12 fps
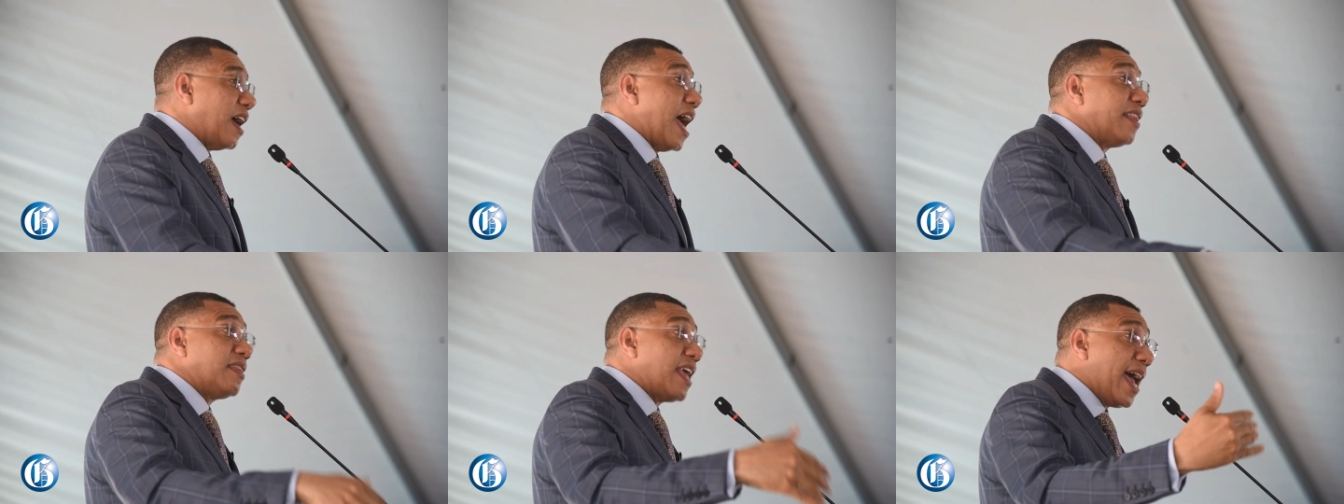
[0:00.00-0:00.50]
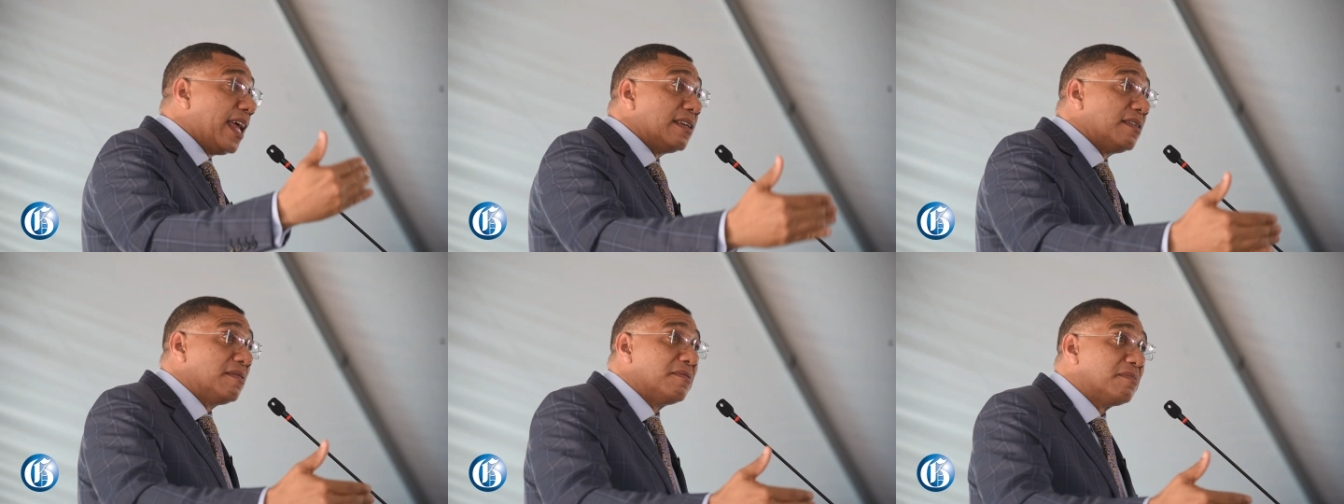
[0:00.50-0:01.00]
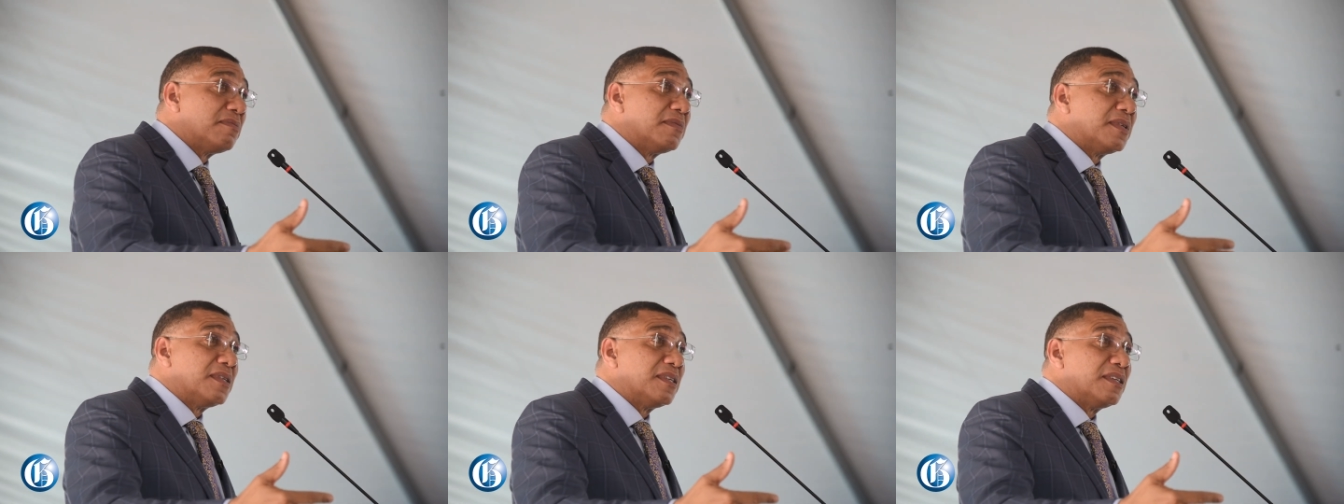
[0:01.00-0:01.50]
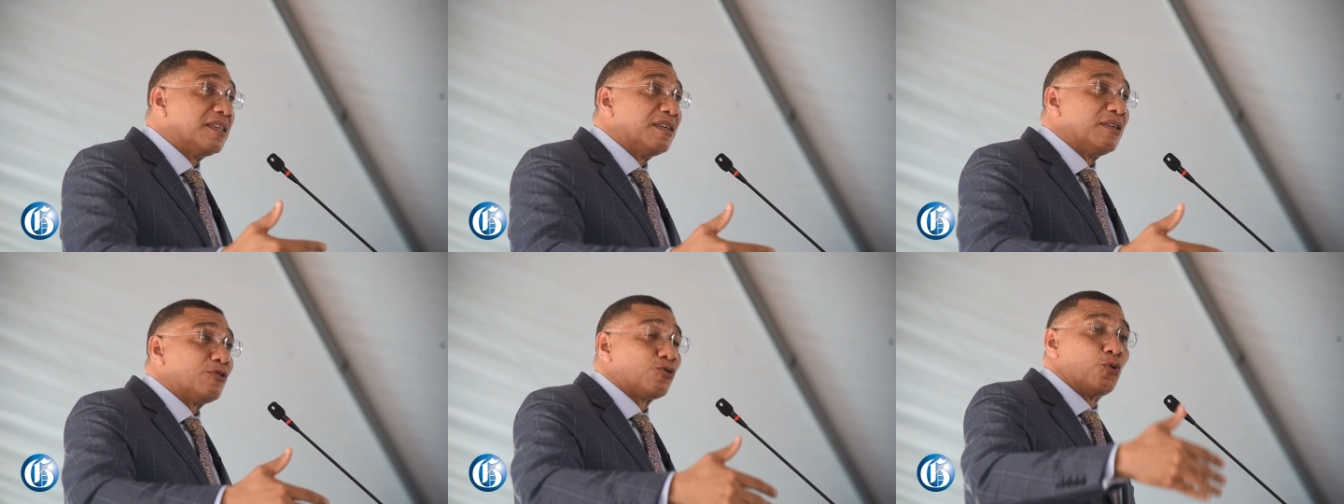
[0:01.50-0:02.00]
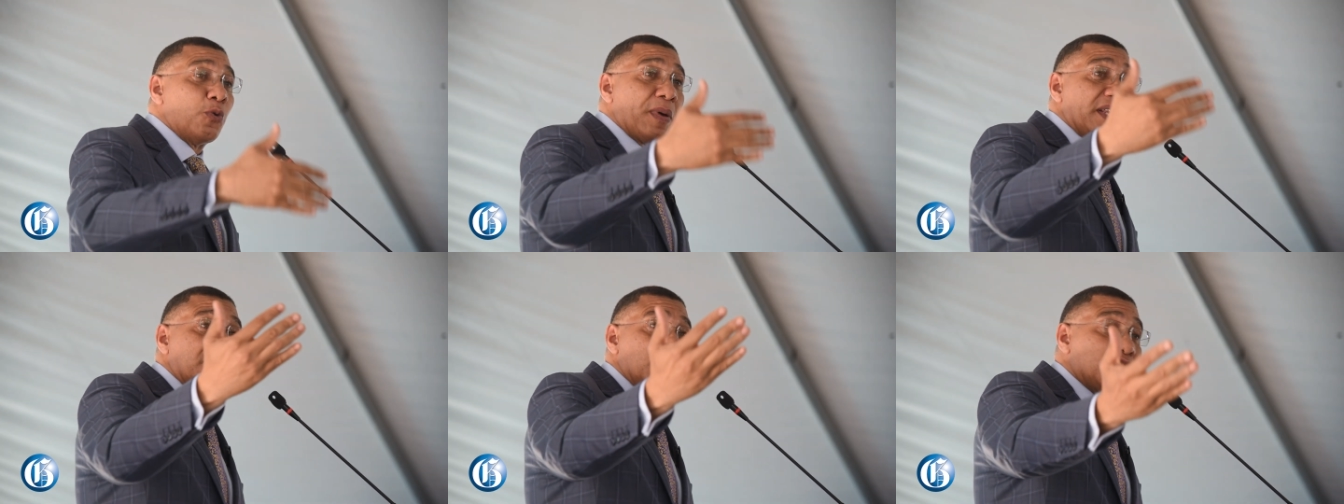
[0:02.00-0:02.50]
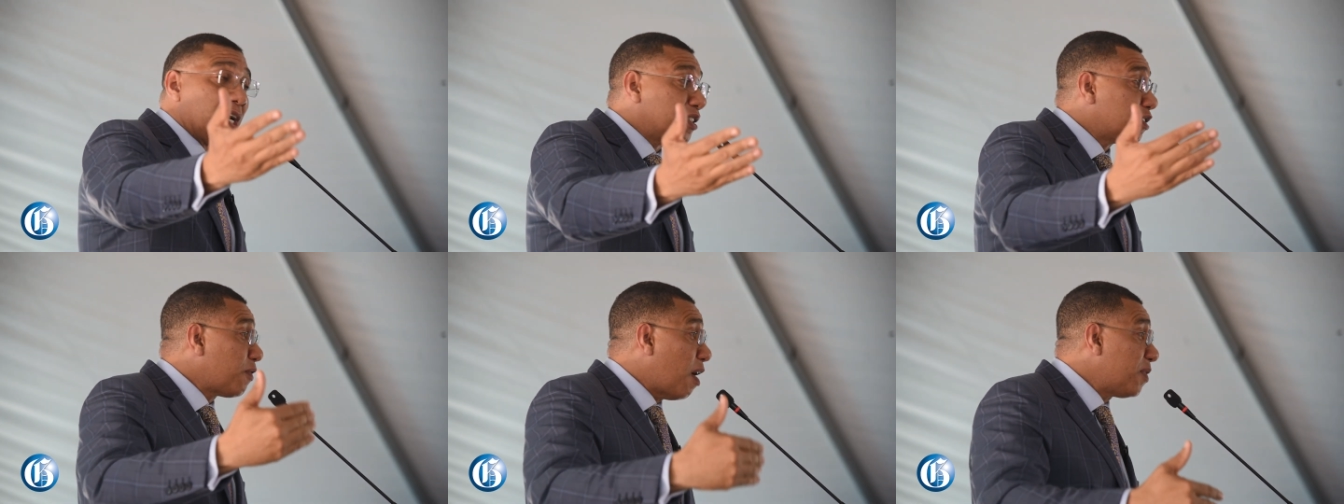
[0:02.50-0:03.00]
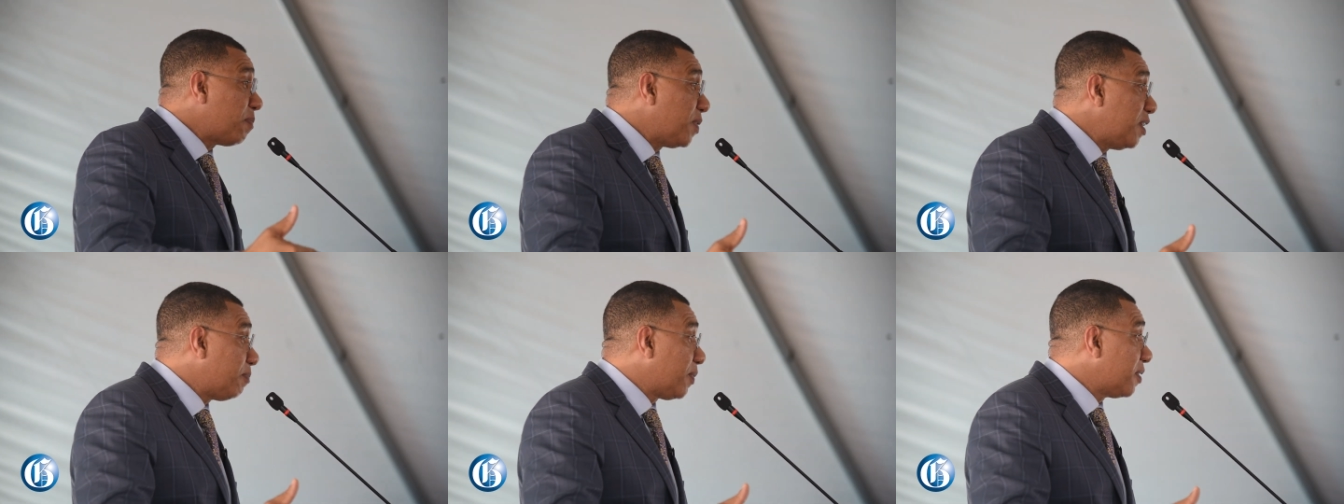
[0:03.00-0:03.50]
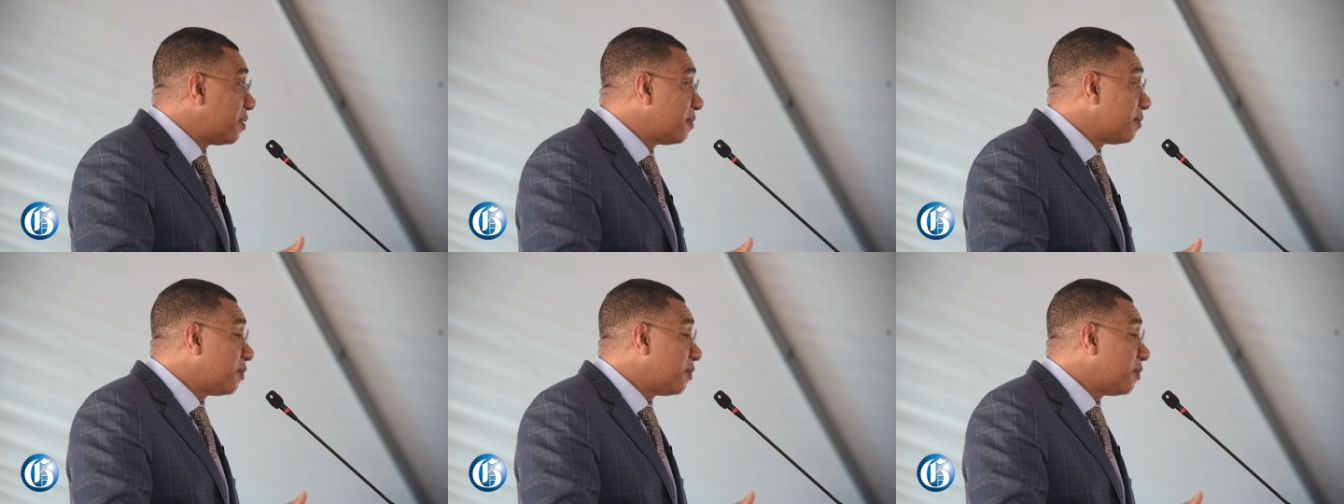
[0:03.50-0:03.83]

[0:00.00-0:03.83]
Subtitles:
And then, through petitions from the people,